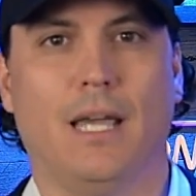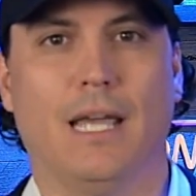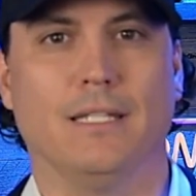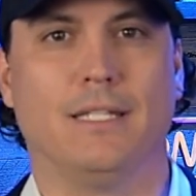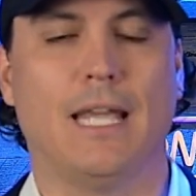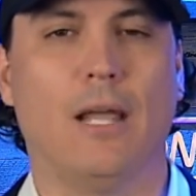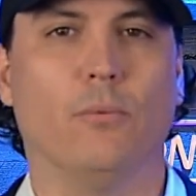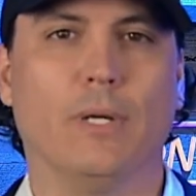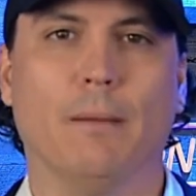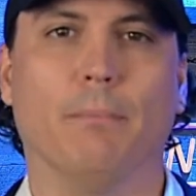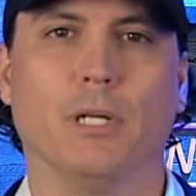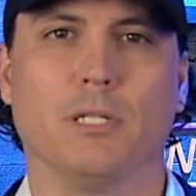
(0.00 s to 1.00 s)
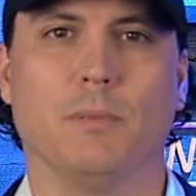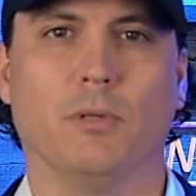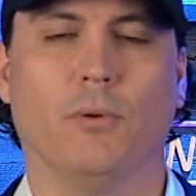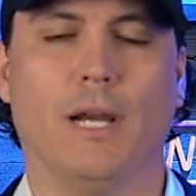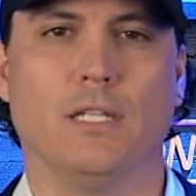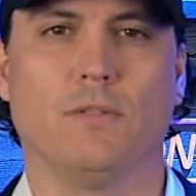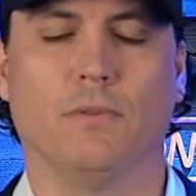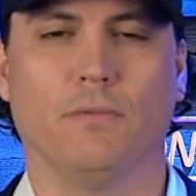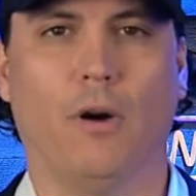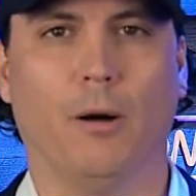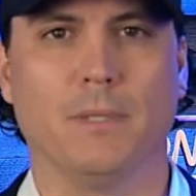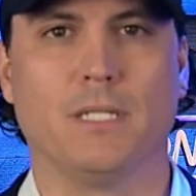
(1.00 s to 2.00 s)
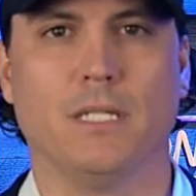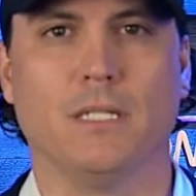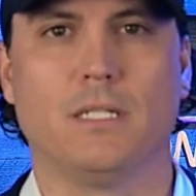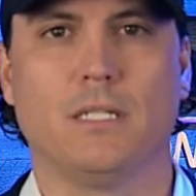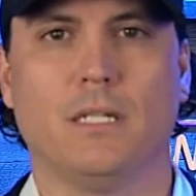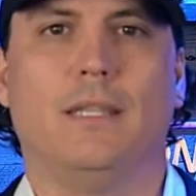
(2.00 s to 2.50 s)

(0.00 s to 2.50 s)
and set reimbursement rates for pharmacies.